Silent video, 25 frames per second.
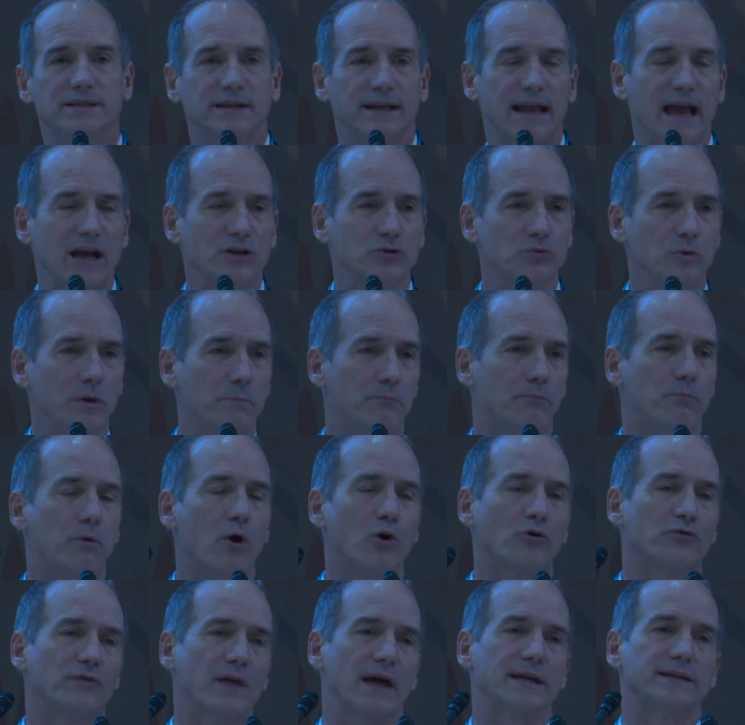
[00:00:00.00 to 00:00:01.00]
and actually we
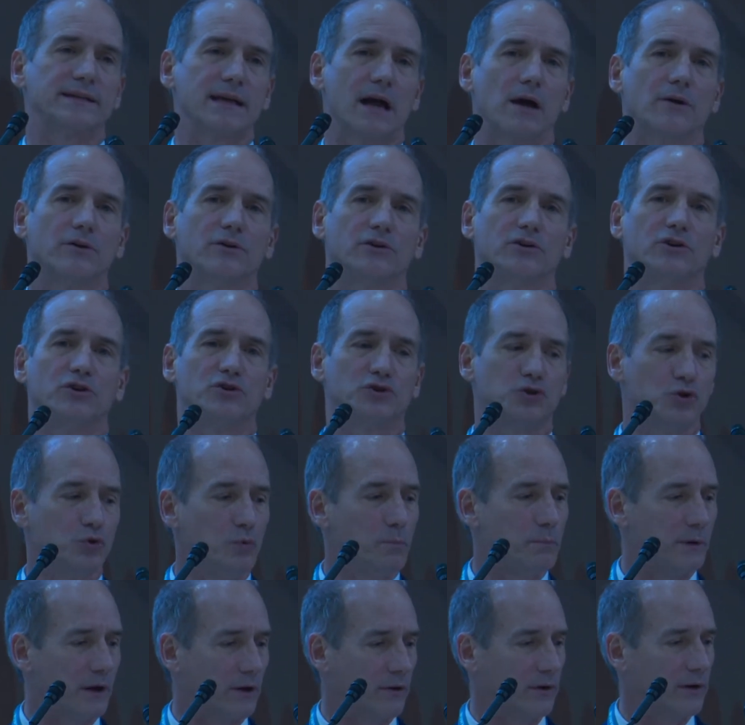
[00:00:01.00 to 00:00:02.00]
broke that down into 2
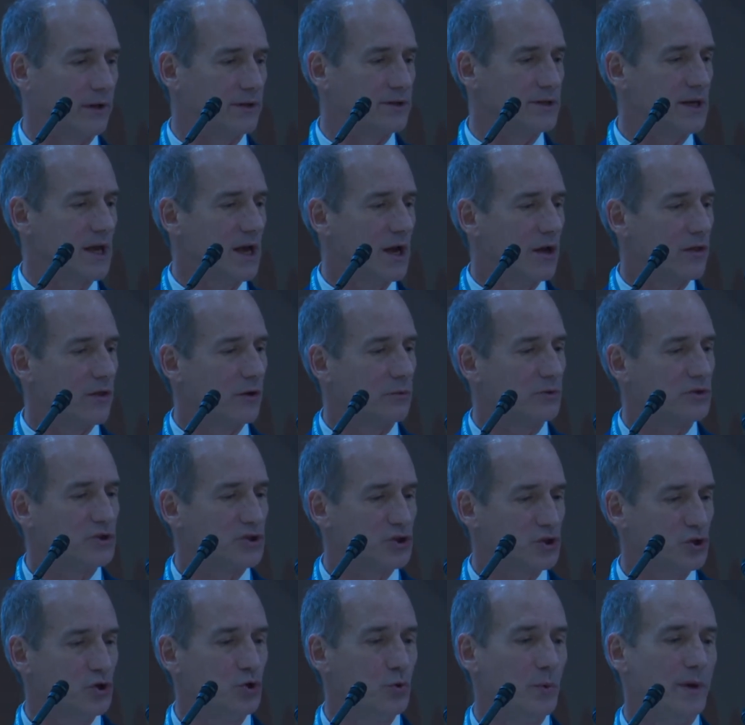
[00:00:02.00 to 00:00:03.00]
periods. There was
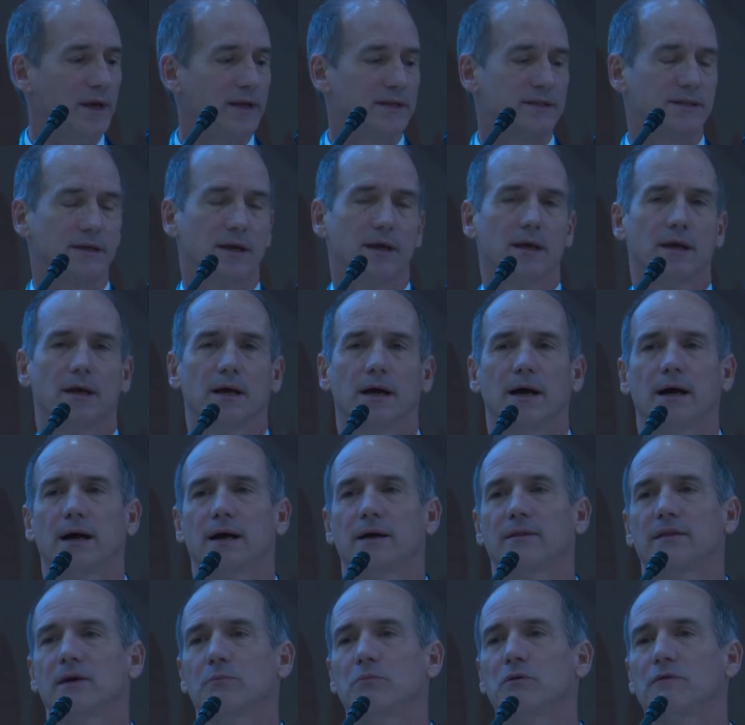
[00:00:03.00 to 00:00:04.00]
2 weeks
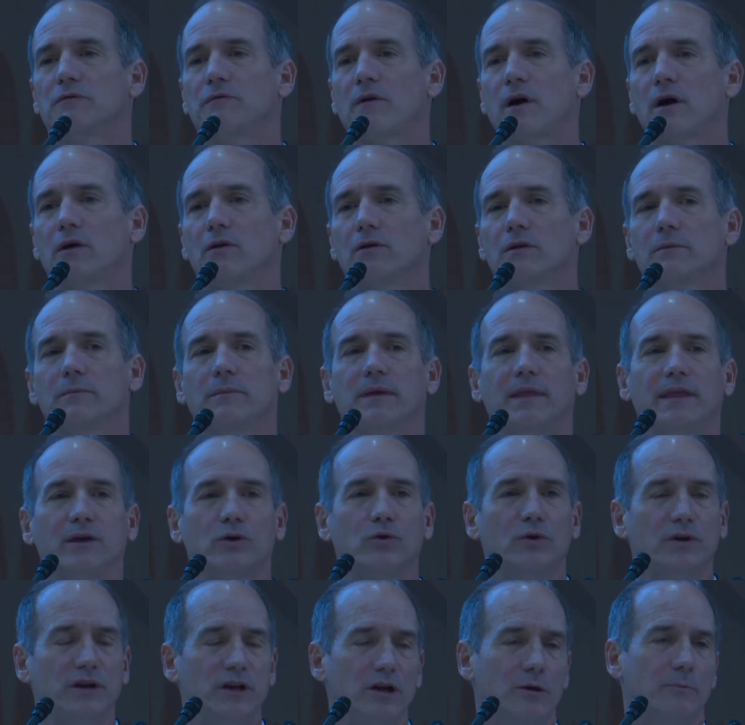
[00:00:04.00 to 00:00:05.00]
that we followed them, and they
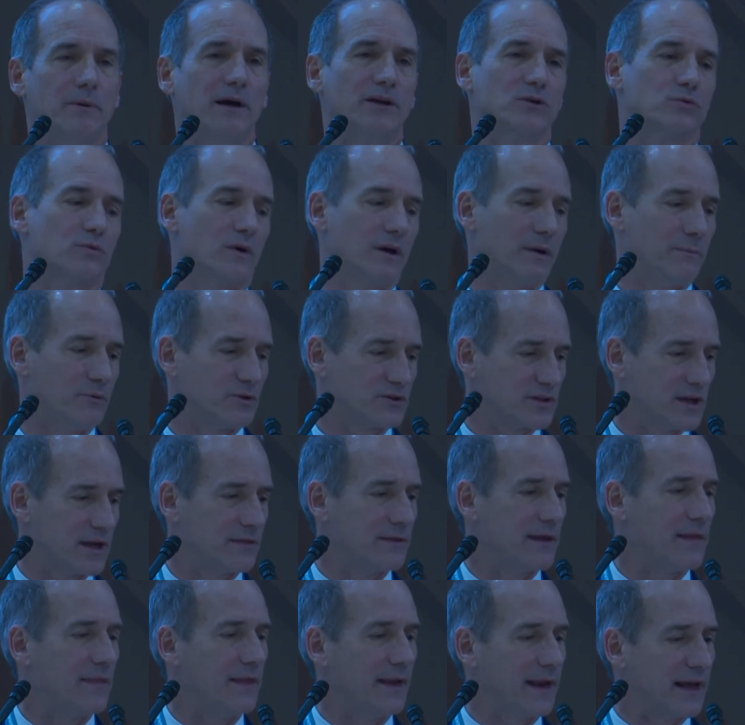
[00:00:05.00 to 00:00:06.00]
couldn't heal by 20%,
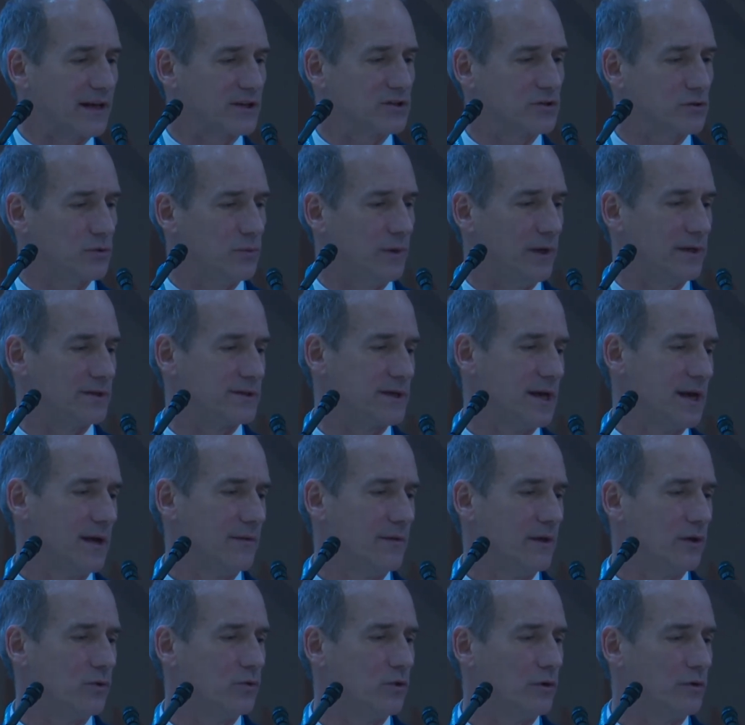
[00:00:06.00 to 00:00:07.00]
and the next 2 weeks
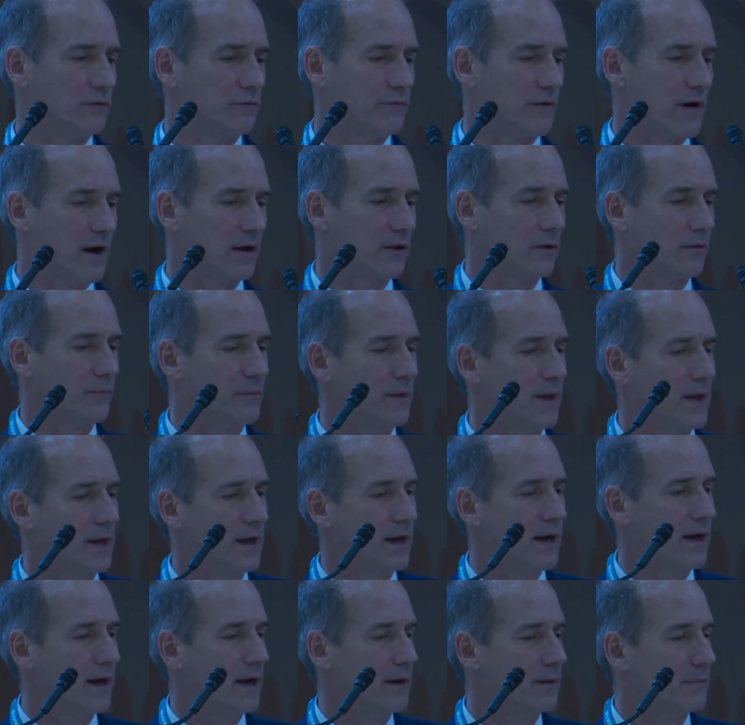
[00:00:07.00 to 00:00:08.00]
they couldn't follow
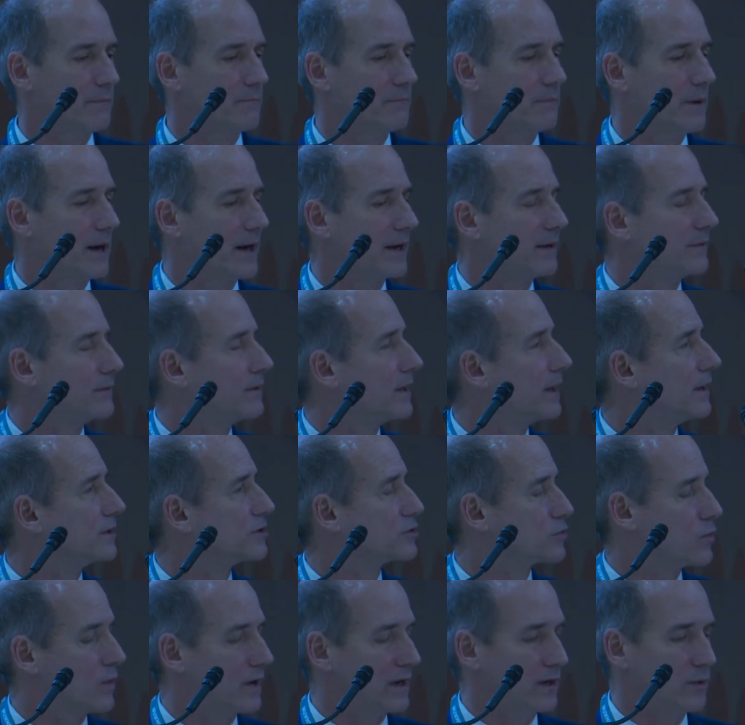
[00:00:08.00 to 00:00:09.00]
by
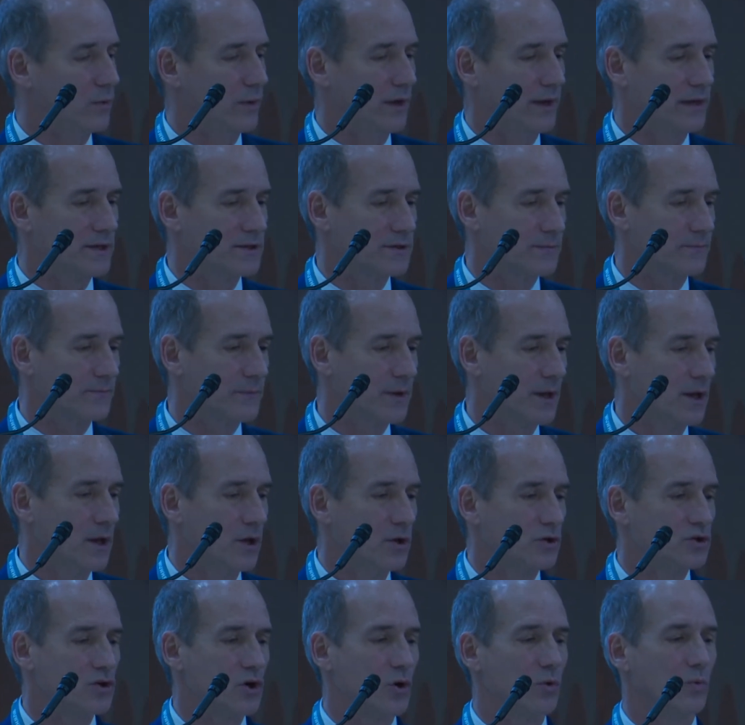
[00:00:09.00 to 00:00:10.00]
20 weeks.
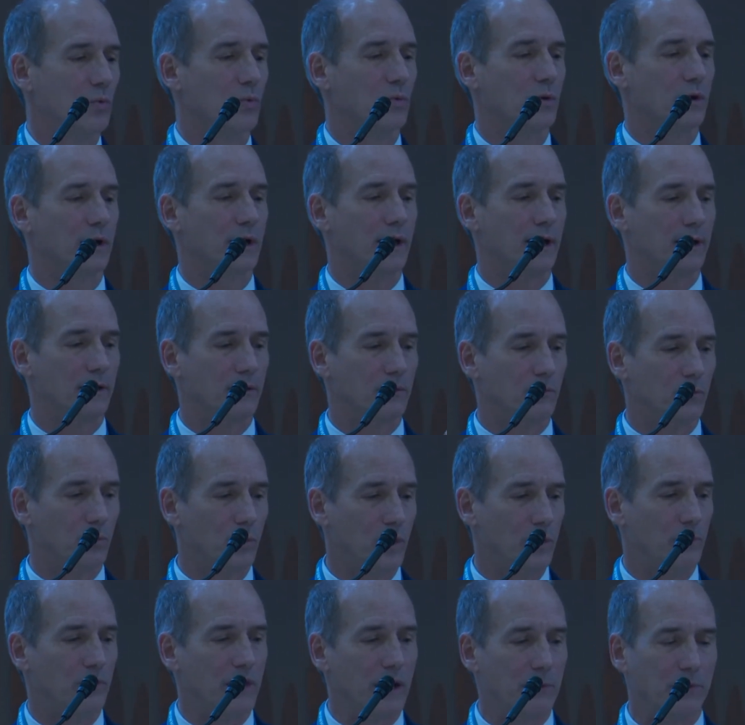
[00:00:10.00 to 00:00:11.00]
So
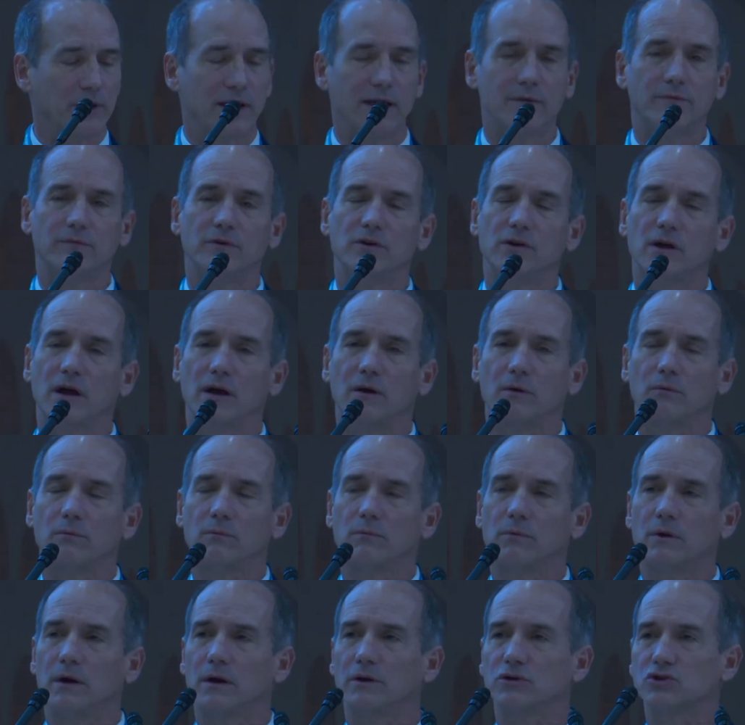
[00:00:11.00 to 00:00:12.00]
they were given
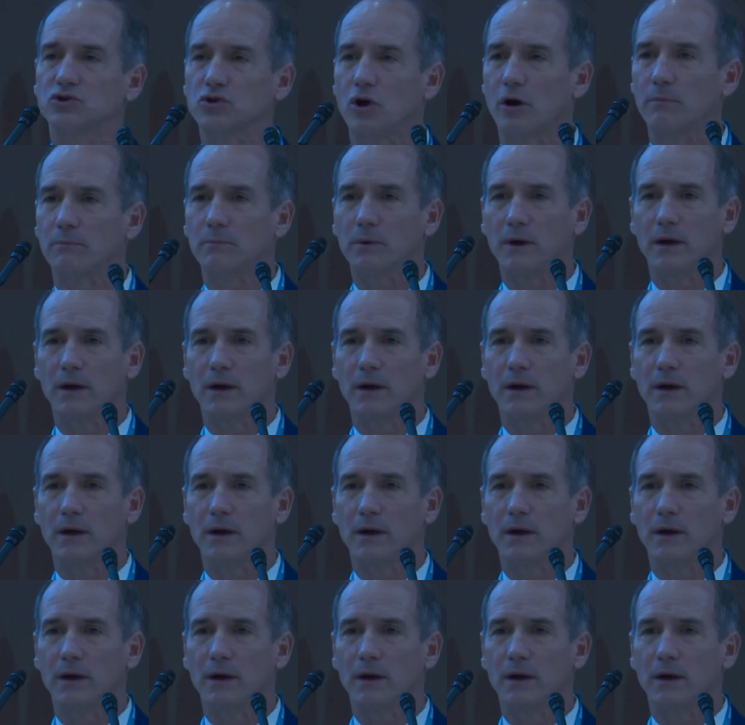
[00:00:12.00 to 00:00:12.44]
sharp